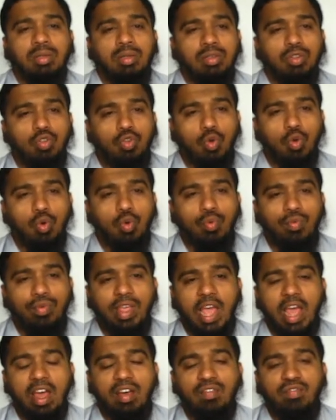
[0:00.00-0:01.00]
so we
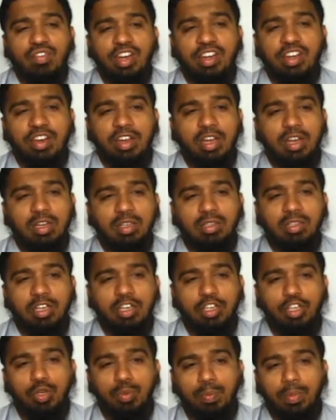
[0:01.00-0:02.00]
have written the
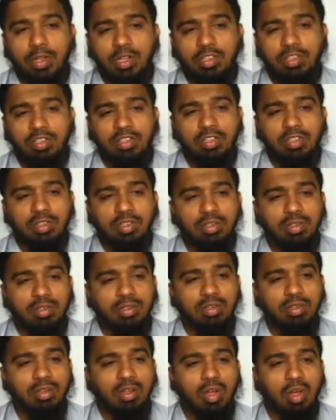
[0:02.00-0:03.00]
tuples,
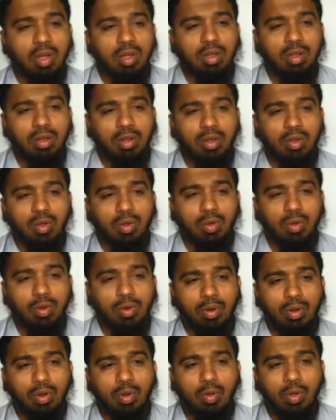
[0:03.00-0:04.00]

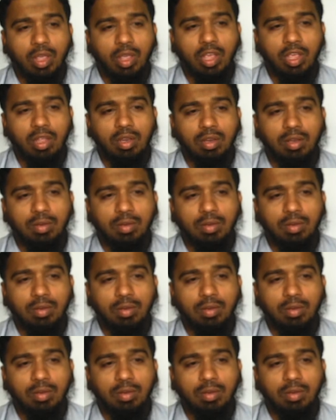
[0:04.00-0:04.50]
okay,